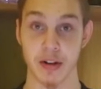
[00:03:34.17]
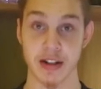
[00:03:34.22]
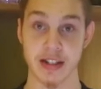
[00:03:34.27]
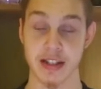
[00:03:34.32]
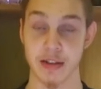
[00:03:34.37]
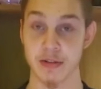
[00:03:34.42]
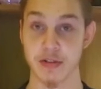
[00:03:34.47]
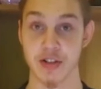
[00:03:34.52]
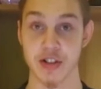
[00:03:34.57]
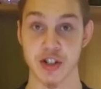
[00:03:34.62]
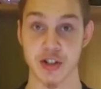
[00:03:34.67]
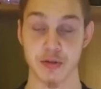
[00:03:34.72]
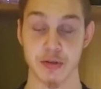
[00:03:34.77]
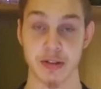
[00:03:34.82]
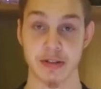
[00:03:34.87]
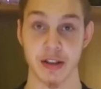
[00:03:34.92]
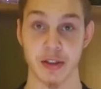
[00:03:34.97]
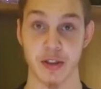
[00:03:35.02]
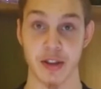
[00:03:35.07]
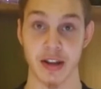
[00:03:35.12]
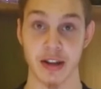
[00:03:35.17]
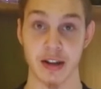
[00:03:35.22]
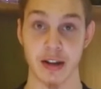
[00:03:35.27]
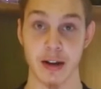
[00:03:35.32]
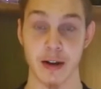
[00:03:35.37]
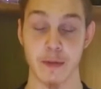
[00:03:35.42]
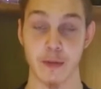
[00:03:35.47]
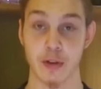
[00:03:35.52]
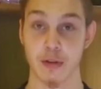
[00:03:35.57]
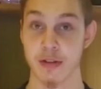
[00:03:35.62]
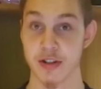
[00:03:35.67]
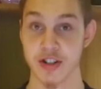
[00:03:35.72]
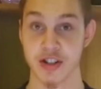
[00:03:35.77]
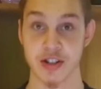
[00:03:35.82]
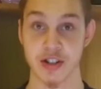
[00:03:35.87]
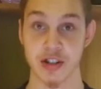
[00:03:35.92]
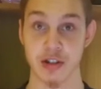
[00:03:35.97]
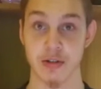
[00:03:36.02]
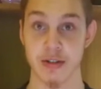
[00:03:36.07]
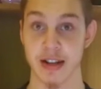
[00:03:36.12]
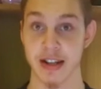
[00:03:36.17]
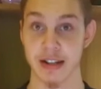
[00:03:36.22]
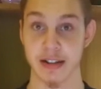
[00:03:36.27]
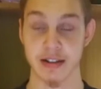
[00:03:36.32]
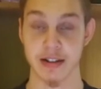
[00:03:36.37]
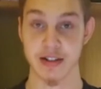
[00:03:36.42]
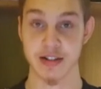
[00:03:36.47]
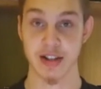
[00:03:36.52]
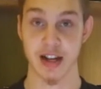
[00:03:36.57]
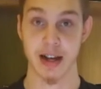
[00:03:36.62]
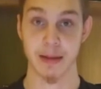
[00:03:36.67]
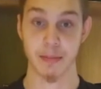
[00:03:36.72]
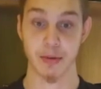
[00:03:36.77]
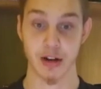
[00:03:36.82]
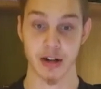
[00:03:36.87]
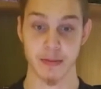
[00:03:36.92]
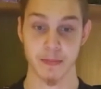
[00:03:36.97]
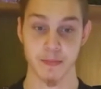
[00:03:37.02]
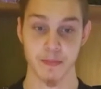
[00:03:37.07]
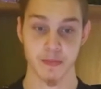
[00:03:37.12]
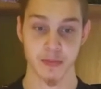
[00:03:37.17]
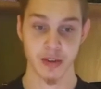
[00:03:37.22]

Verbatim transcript: because it would destroy the thing of Christians going into this time period.